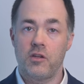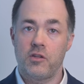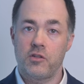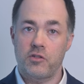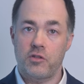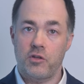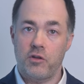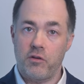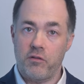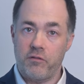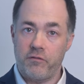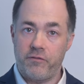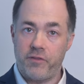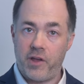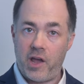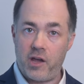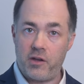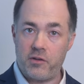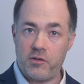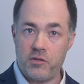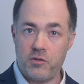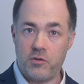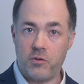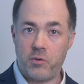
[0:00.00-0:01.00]
So your
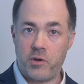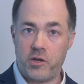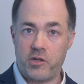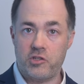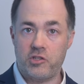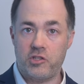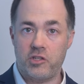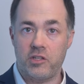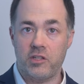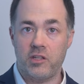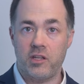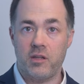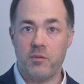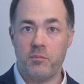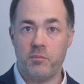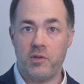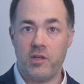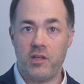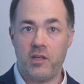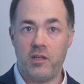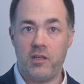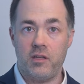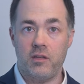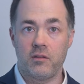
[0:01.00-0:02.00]
value question can
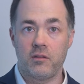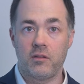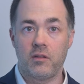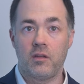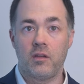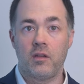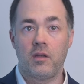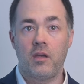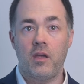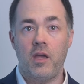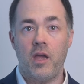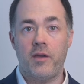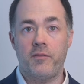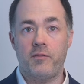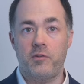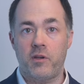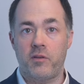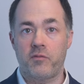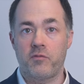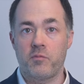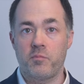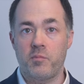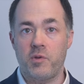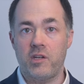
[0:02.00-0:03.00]
be, have you
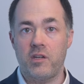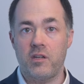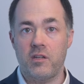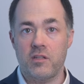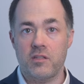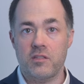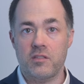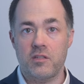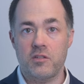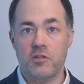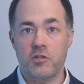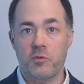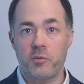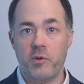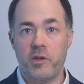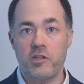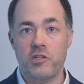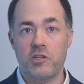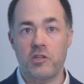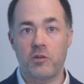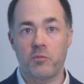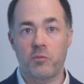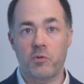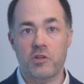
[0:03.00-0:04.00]
ever been in a
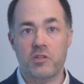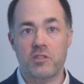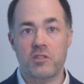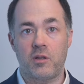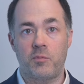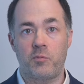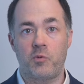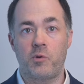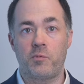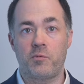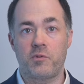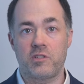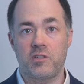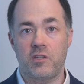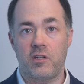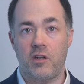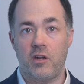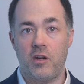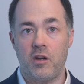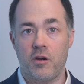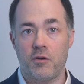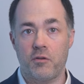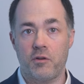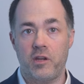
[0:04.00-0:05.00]
situation where someone was in a
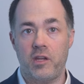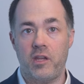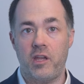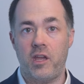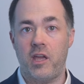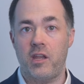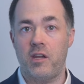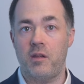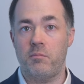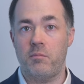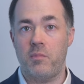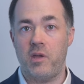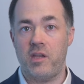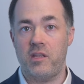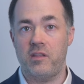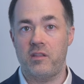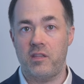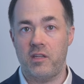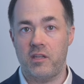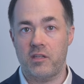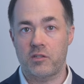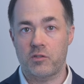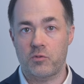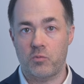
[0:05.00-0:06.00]
hurry and it made
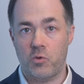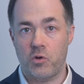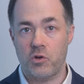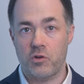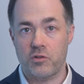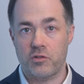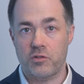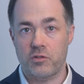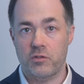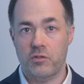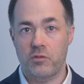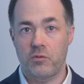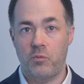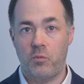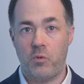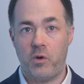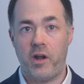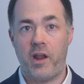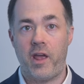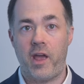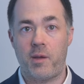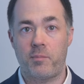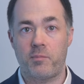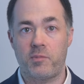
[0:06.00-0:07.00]
things worse?
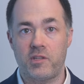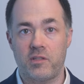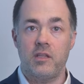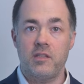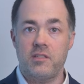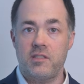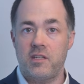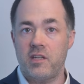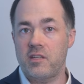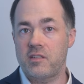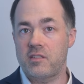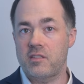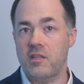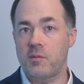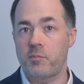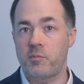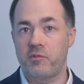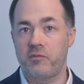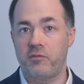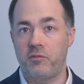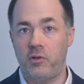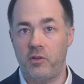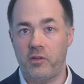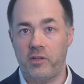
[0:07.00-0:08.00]
What happened? Let's take a slip
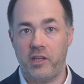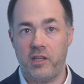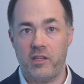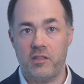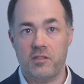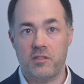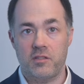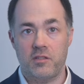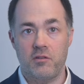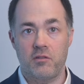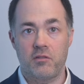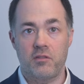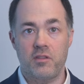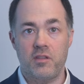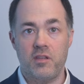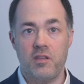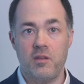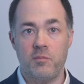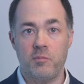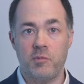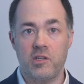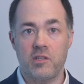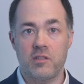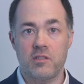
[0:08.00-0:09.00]
and fall case. Your
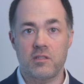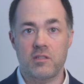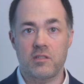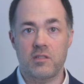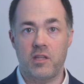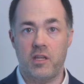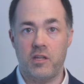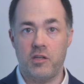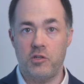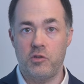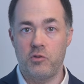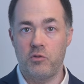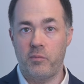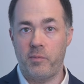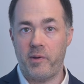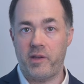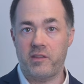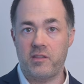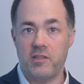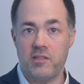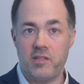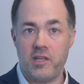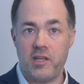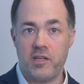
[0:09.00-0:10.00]
theme is they knew
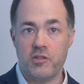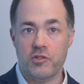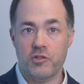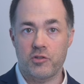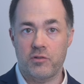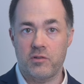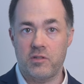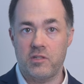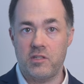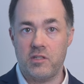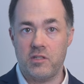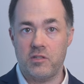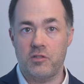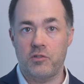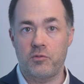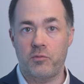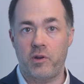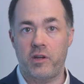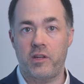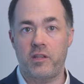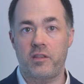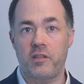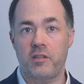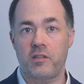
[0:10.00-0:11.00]
about the danger and didn't do
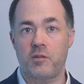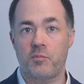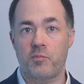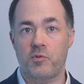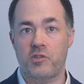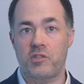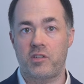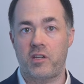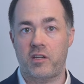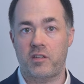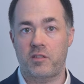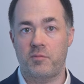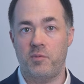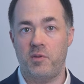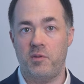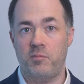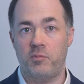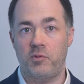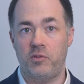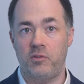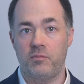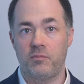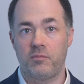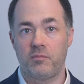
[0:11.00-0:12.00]
anything to protect
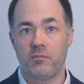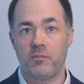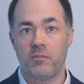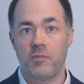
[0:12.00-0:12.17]
people.